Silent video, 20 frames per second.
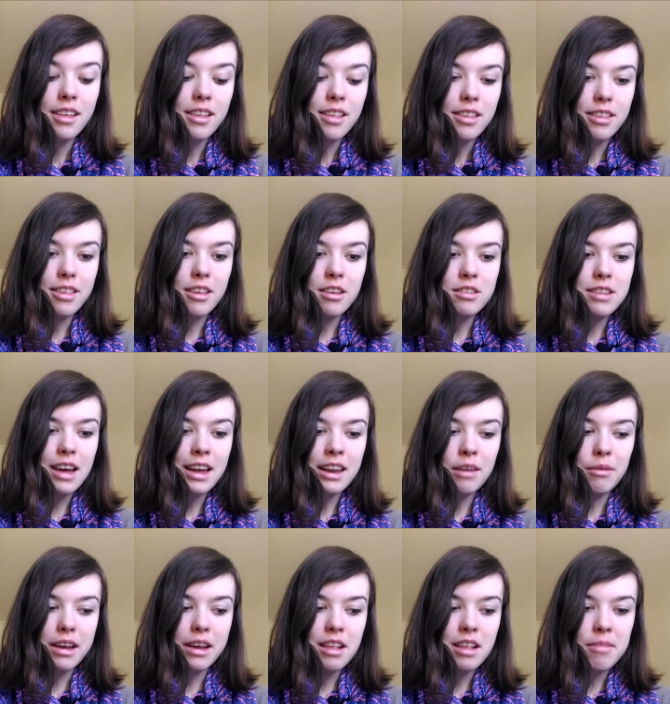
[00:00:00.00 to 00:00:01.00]
So the,
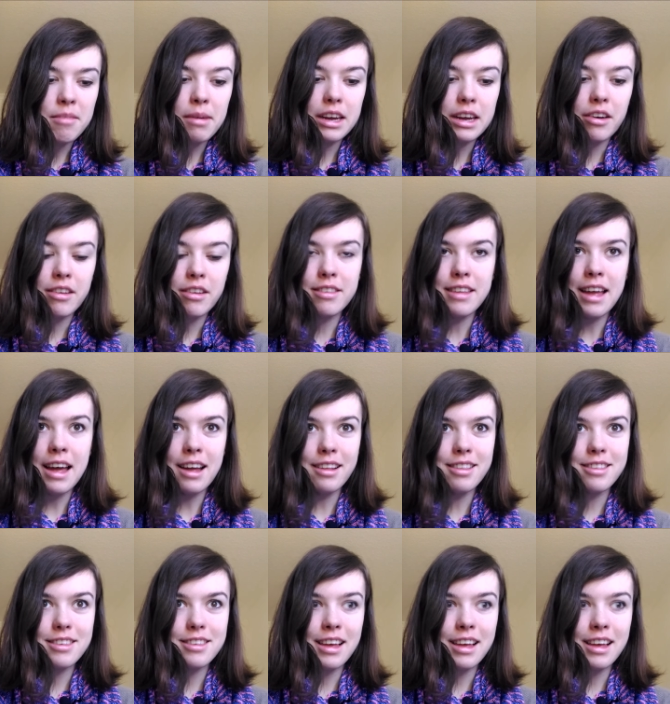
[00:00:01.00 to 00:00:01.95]
anyways, that's my year in stats,